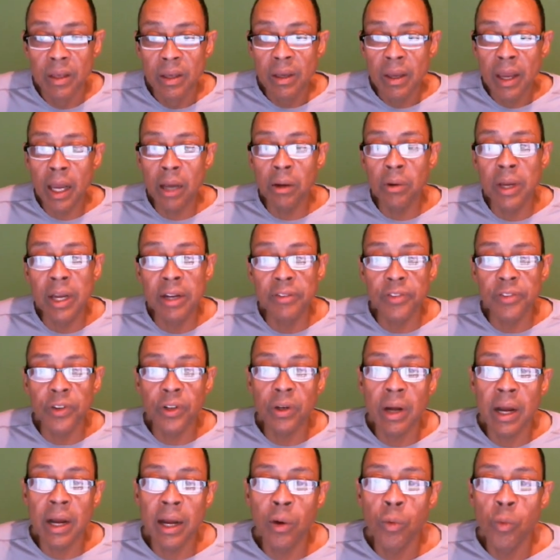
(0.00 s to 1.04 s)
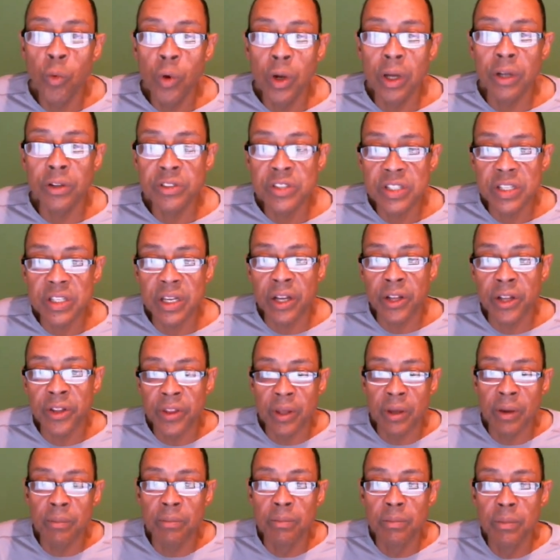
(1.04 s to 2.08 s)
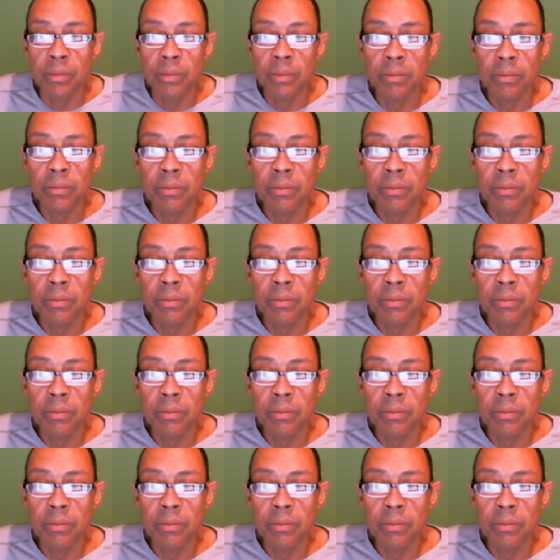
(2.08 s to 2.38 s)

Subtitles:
However, I will sell them